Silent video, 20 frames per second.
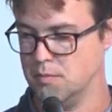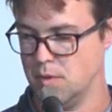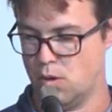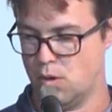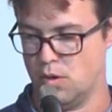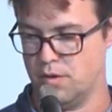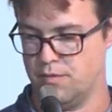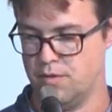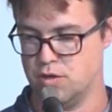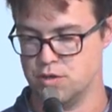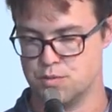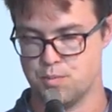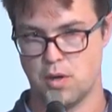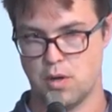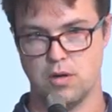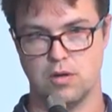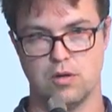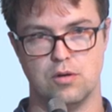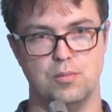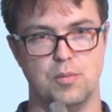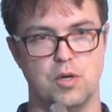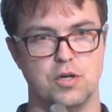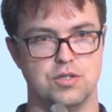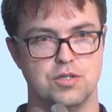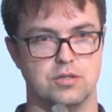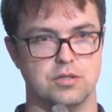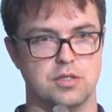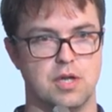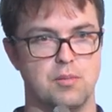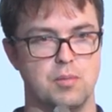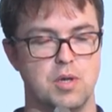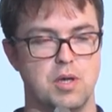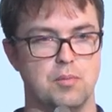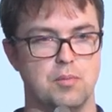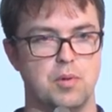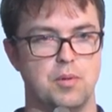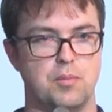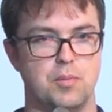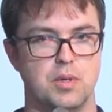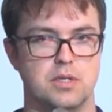all of those protocol modules can be
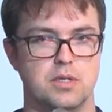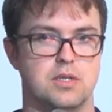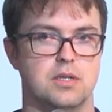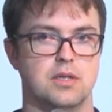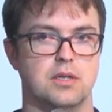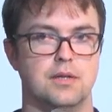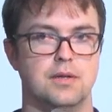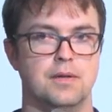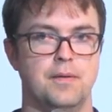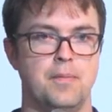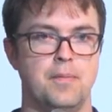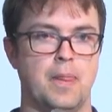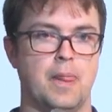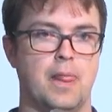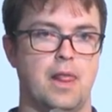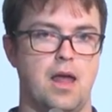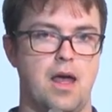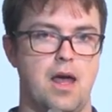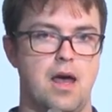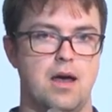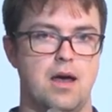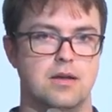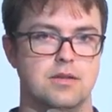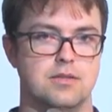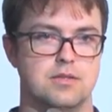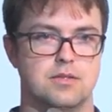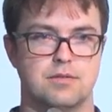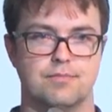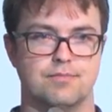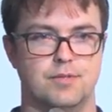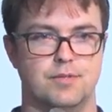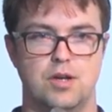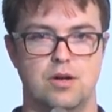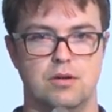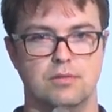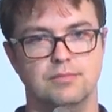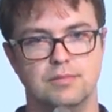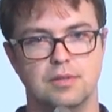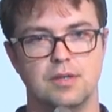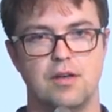implemented as you
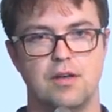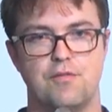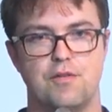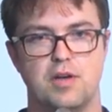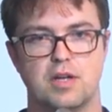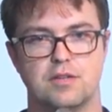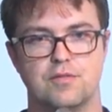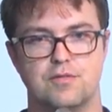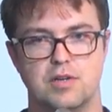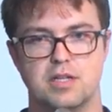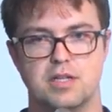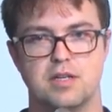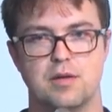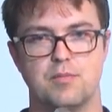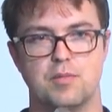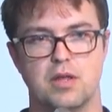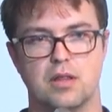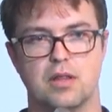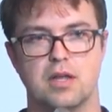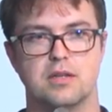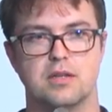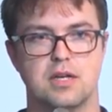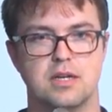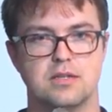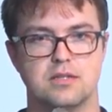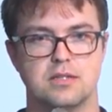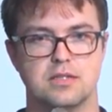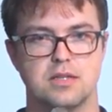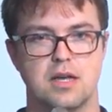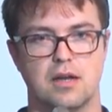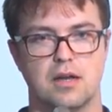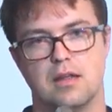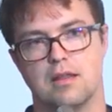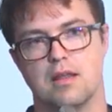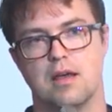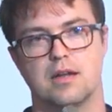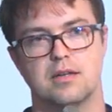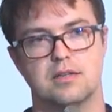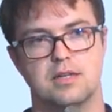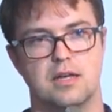know, effectively something that does exactly
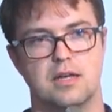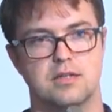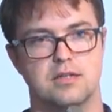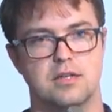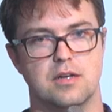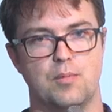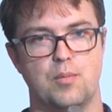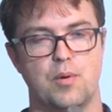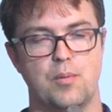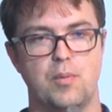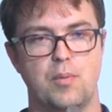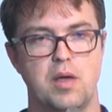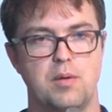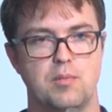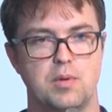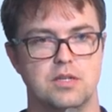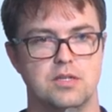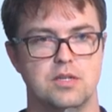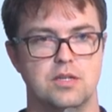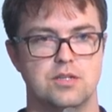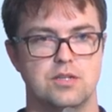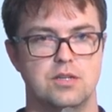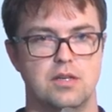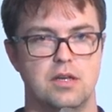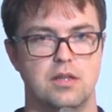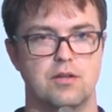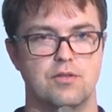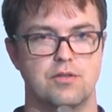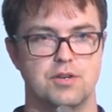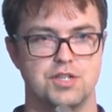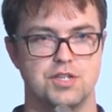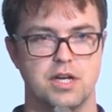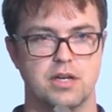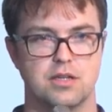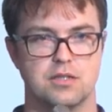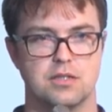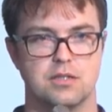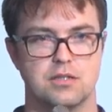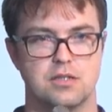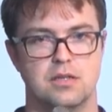that. Takes in a prepare message, either
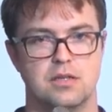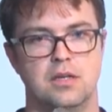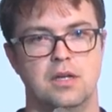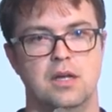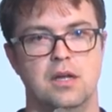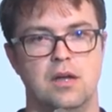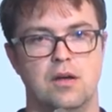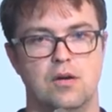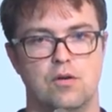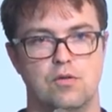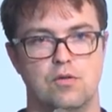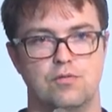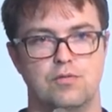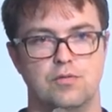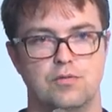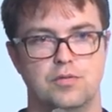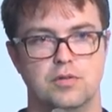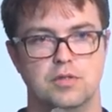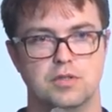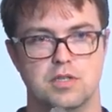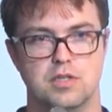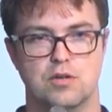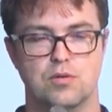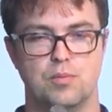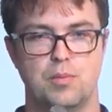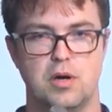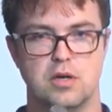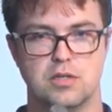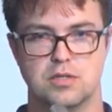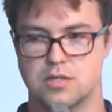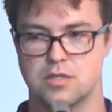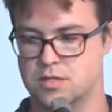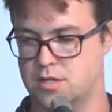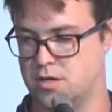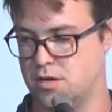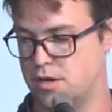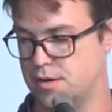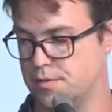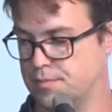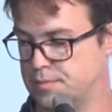rejects it or fulfills it or passes it on.